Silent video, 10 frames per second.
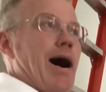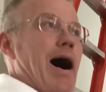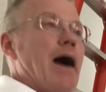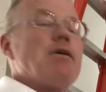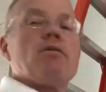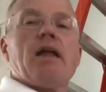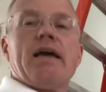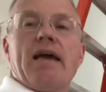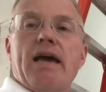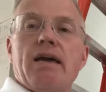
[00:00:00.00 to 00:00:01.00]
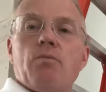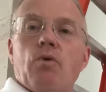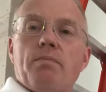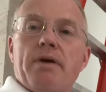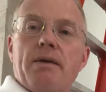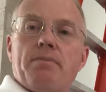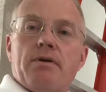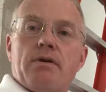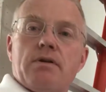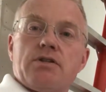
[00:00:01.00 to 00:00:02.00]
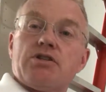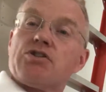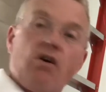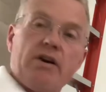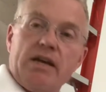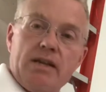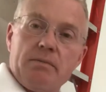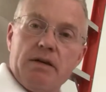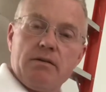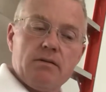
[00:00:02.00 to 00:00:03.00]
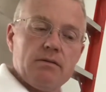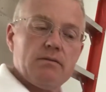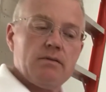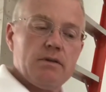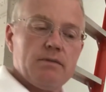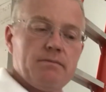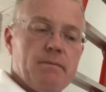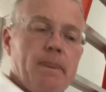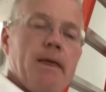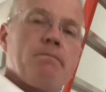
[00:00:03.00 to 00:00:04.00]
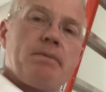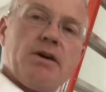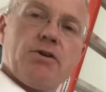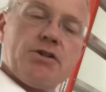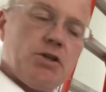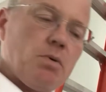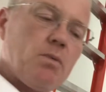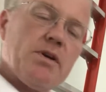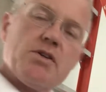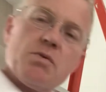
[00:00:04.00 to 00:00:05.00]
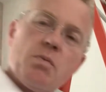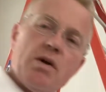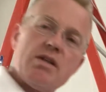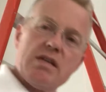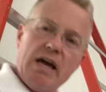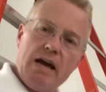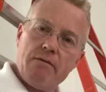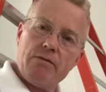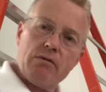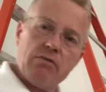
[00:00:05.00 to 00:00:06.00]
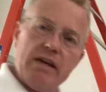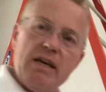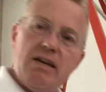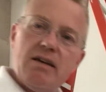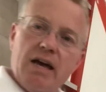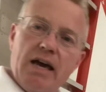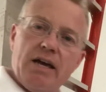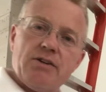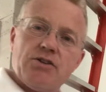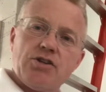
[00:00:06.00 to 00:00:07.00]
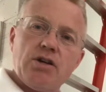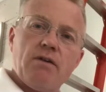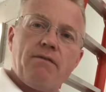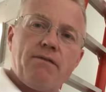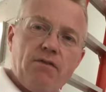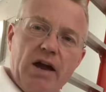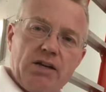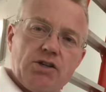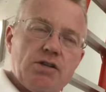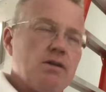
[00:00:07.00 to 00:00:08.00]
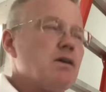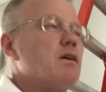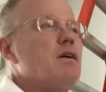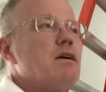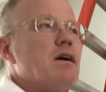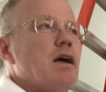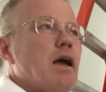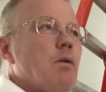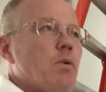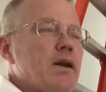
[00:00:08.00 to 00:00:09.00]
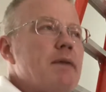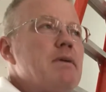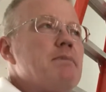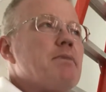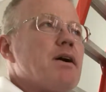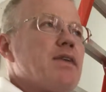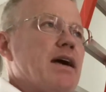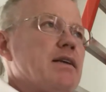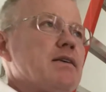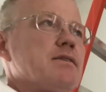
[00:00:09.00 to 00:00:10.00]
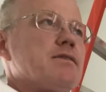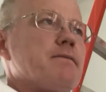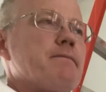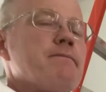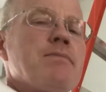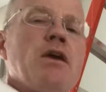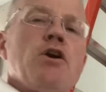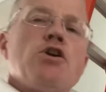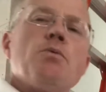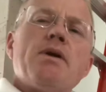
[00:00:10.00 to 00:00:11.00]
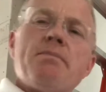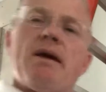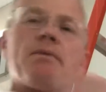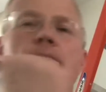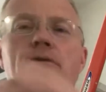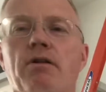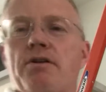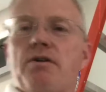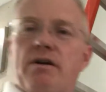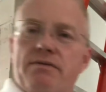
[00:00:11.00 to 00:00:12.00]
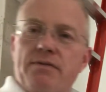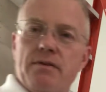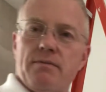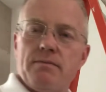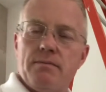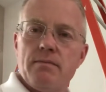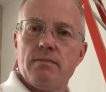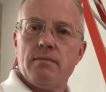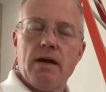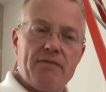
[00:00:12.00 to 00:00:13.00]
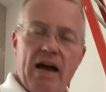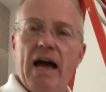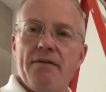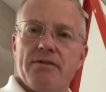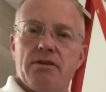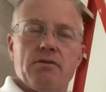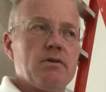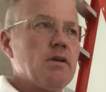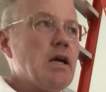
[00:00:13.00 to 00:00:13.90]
I don't like hanging wallpaper starting in the middle because you always want to have the lead edge fresh. And what I mean by that is you want to be able to pull it off if you have to.